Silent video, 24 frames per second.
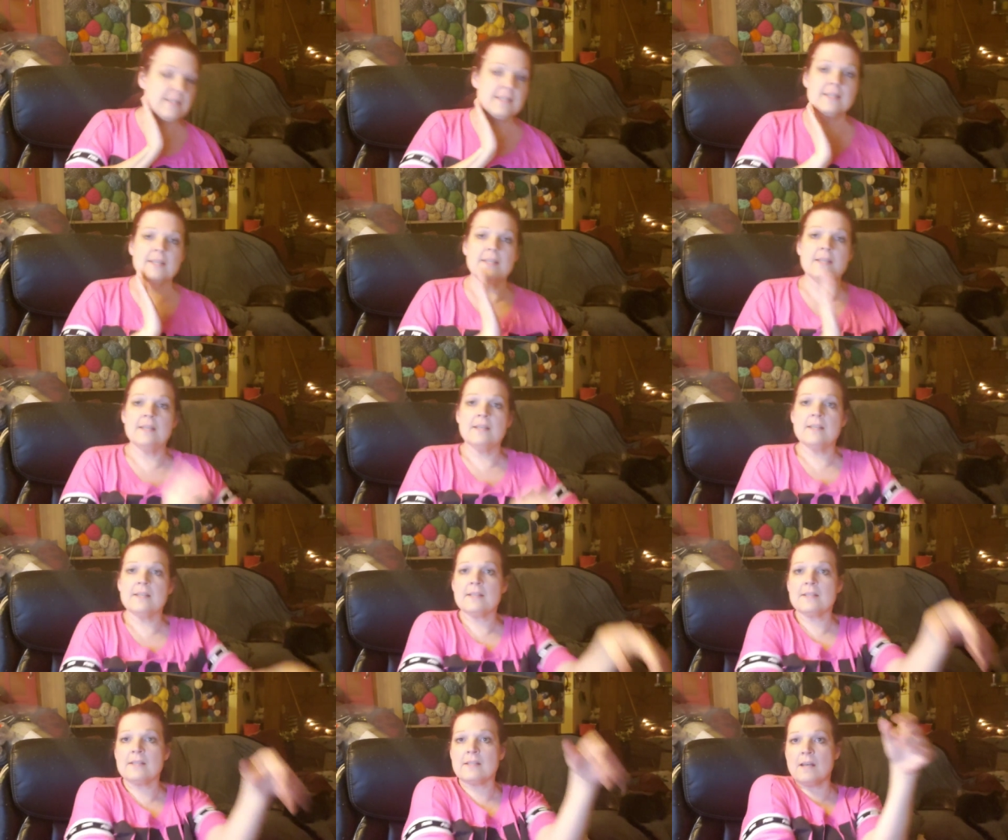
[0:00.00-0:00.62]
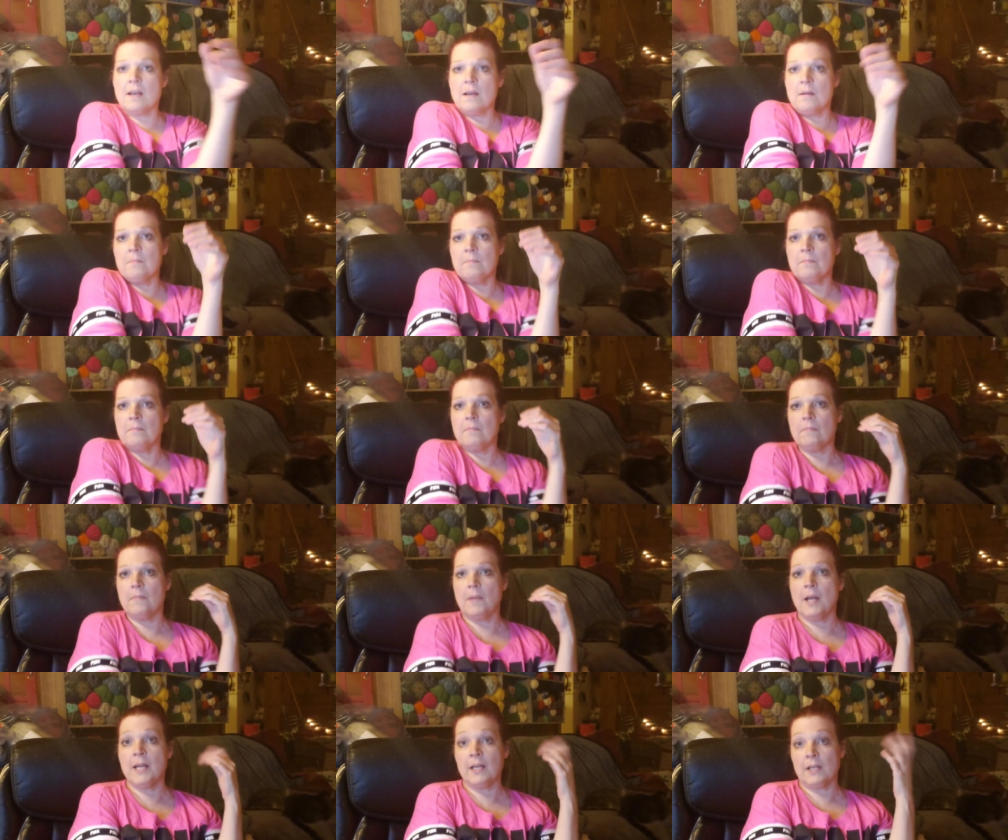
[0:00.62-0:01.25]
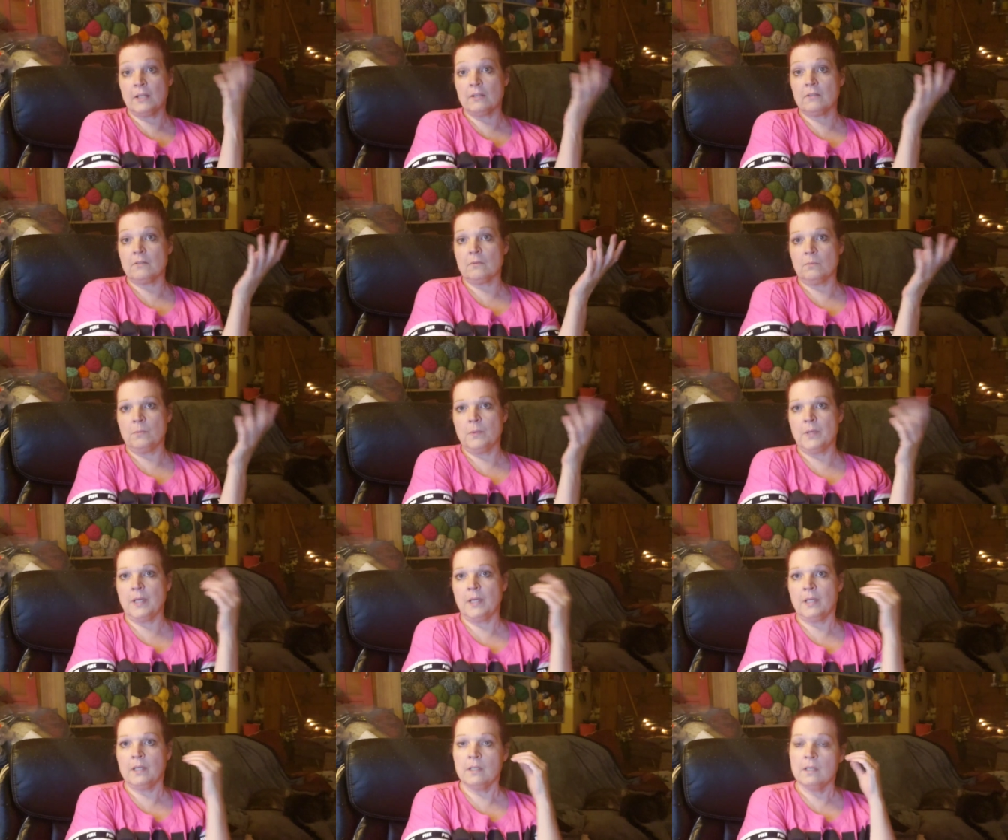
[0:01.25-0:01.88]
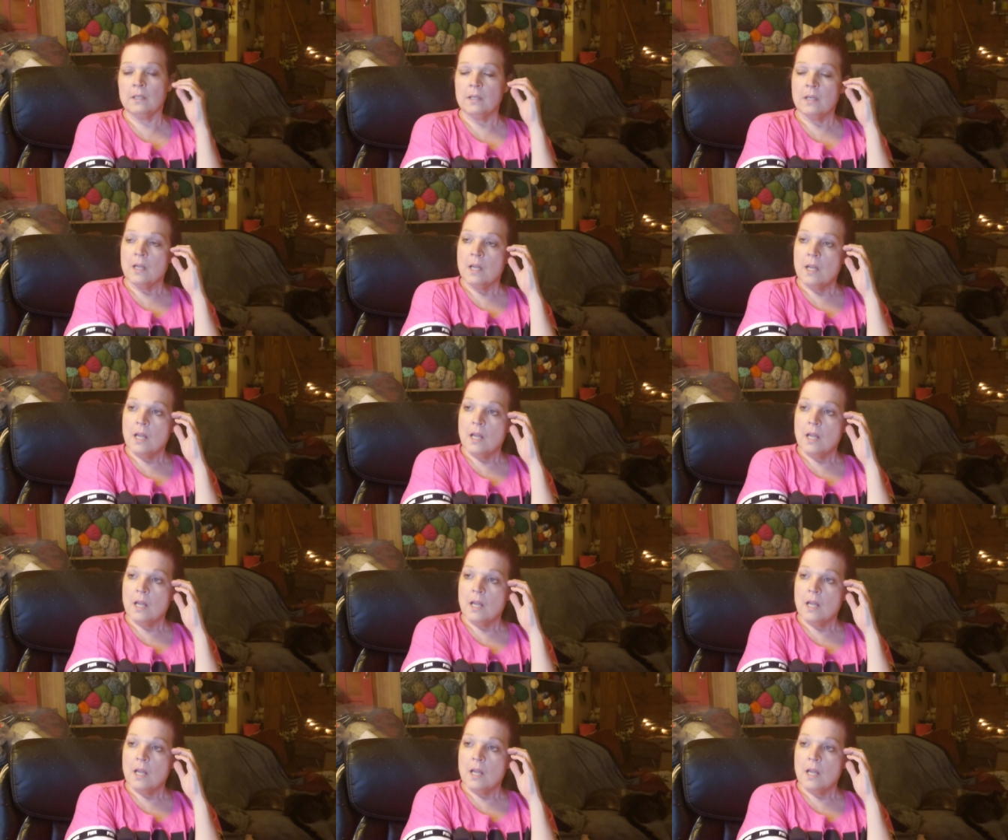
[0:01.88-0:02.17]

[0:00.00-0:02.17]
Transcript: seeing some, and when,